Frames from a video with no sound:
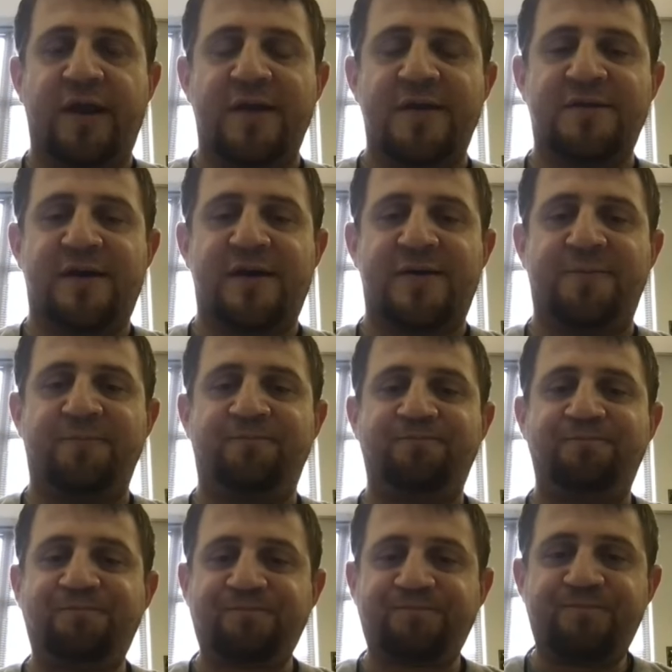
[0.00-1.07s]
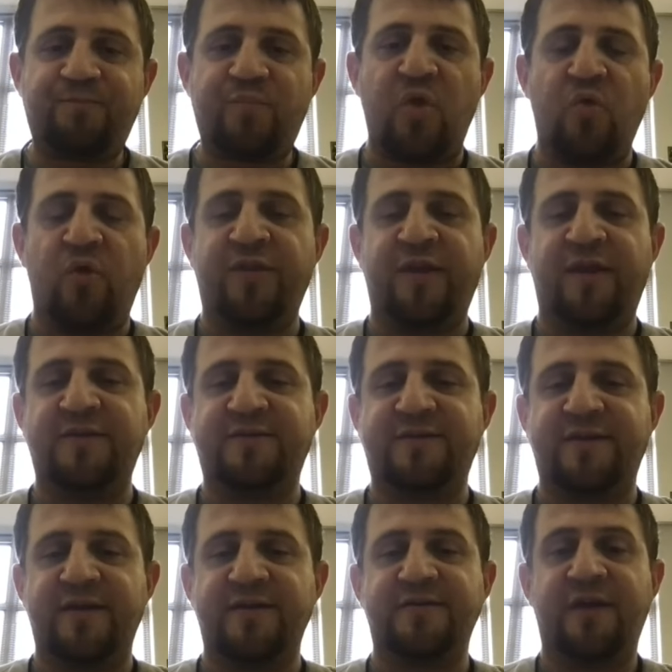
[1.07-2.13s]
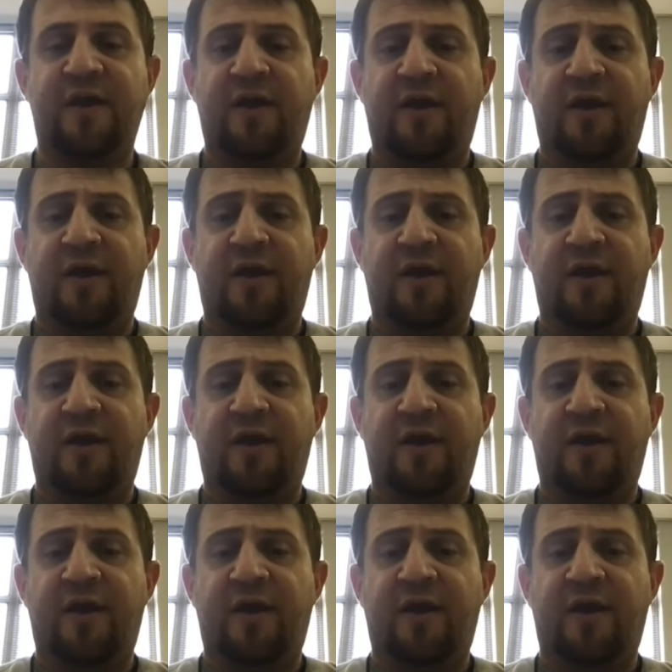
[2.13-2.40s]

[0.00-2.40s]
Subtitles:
And one thing he said is